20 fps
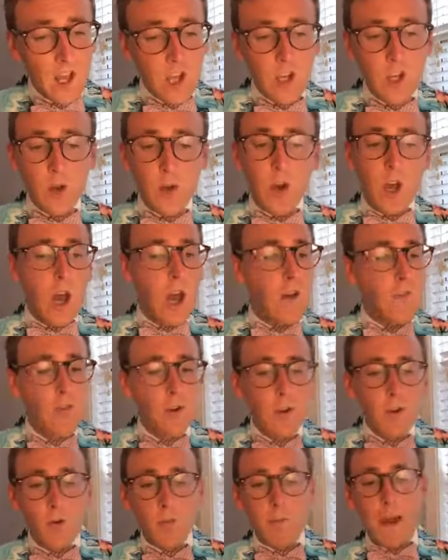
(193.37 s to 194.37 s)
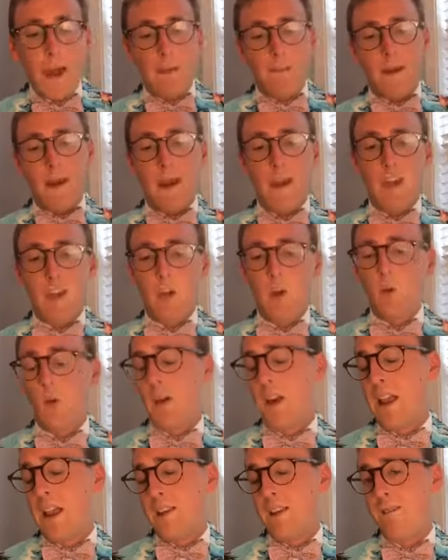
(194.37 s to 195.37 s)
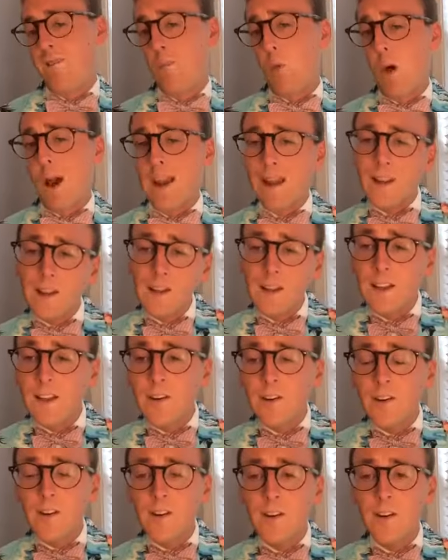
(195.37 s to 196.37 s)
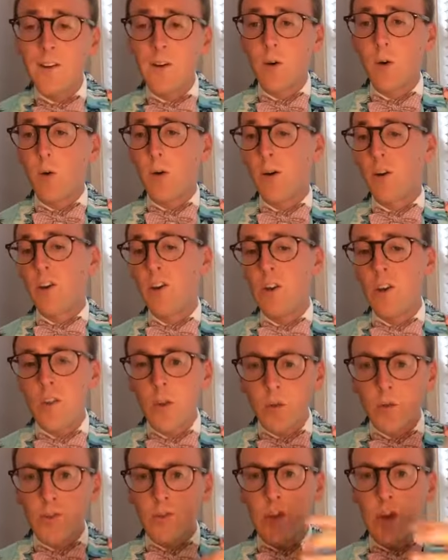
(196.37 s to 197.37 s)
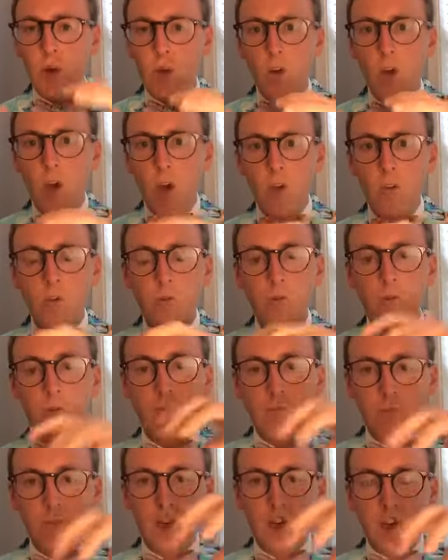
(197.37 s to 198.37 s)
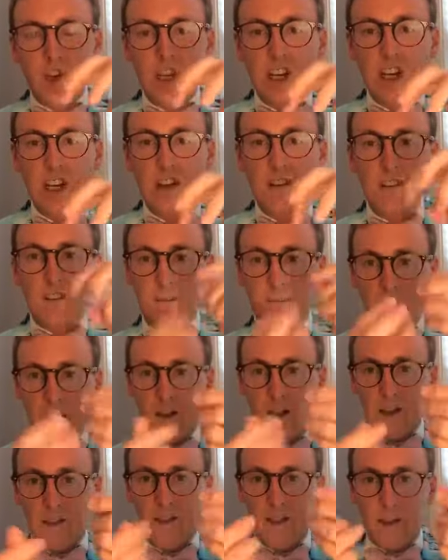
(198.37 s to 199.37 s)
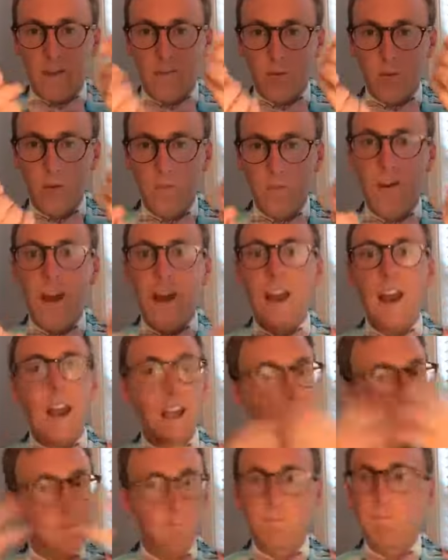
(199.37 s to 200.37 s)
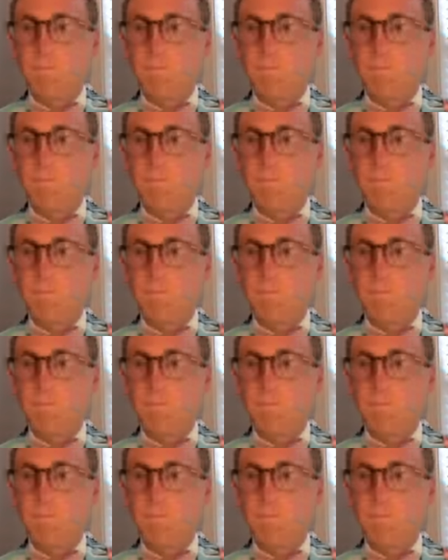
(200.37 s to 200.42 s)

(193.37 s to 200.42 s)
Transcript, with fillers: you know, cover your back patio in like some white glitter, or you know the snow cone machines that make like that real fine ice.